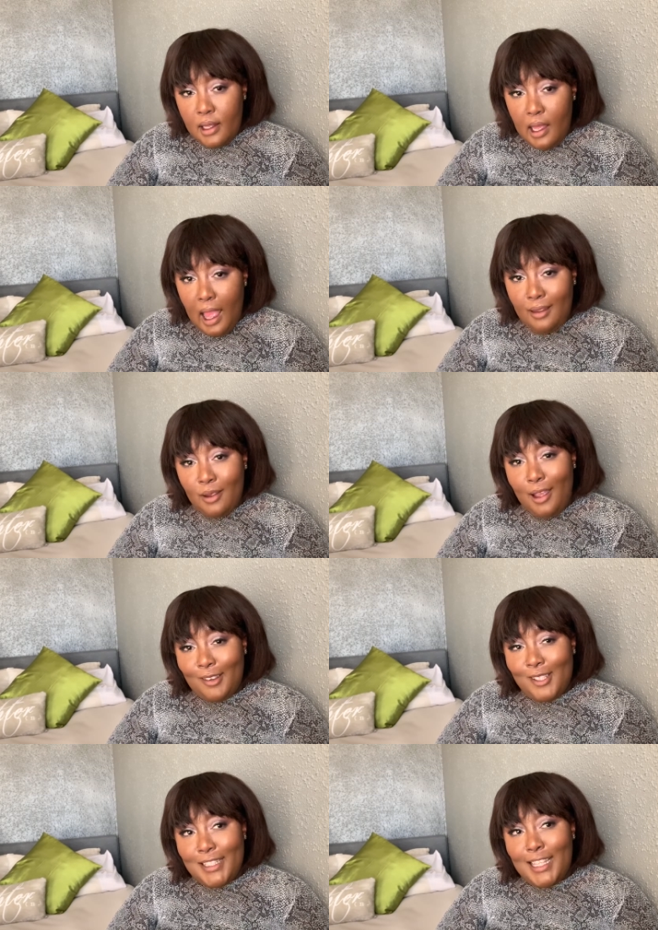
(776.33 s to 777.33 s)
I, I
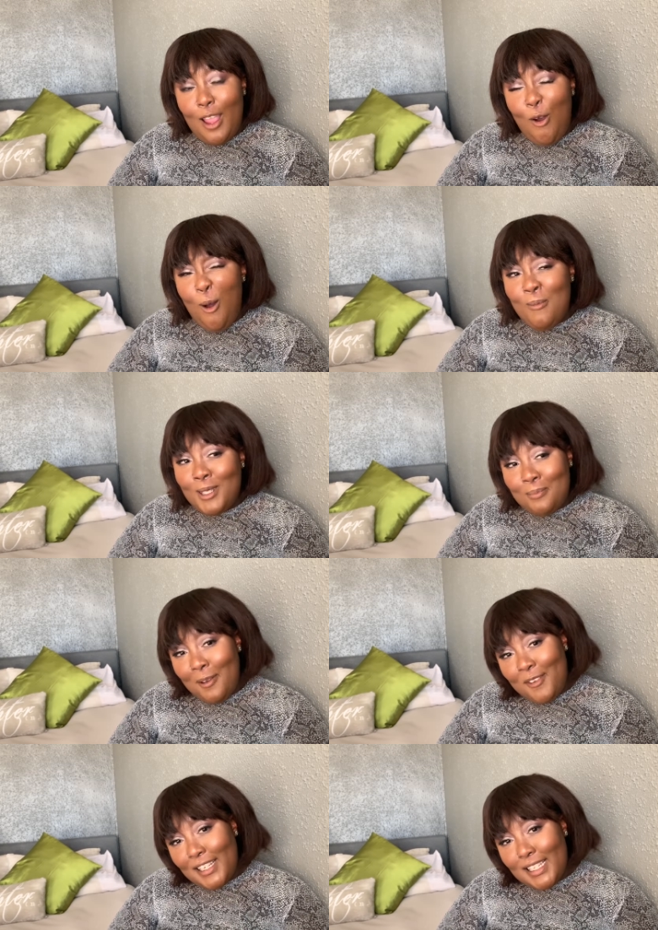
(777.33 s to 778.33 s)
could say almost
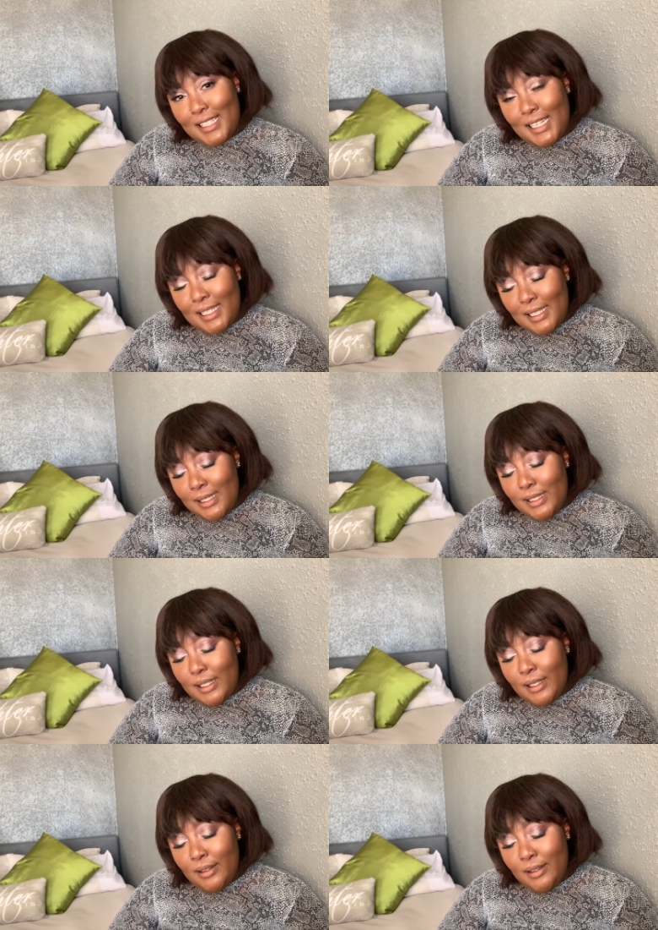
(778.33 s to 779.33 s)
perfect attendance.
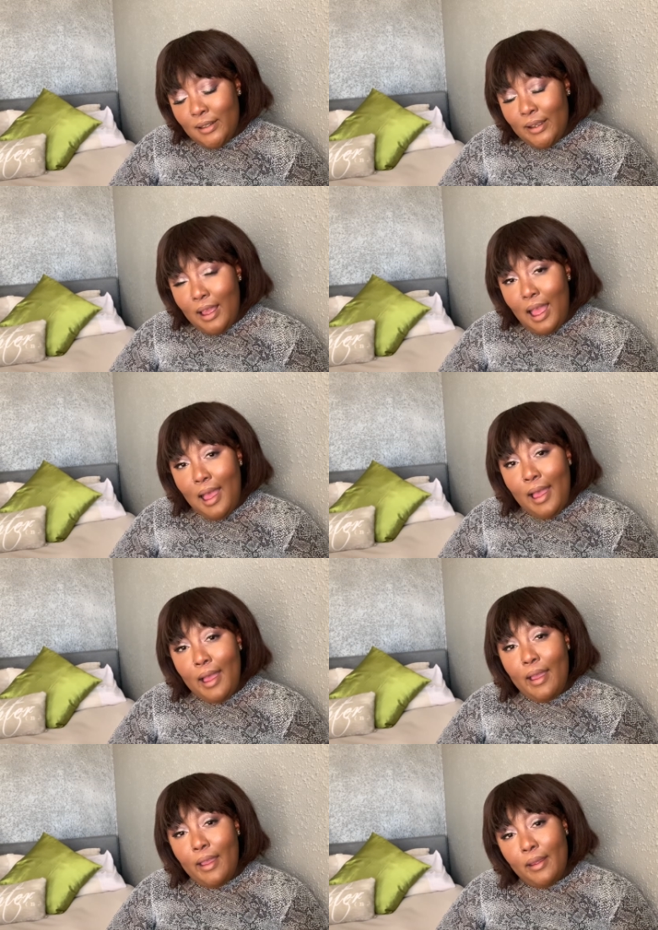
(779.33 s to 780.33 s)

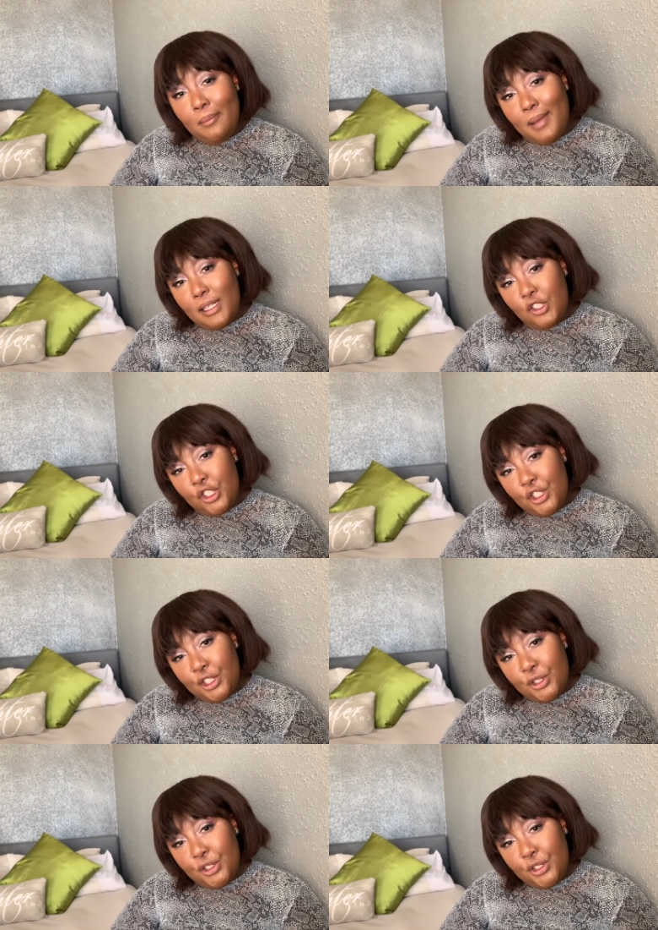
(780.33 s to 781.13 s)
I much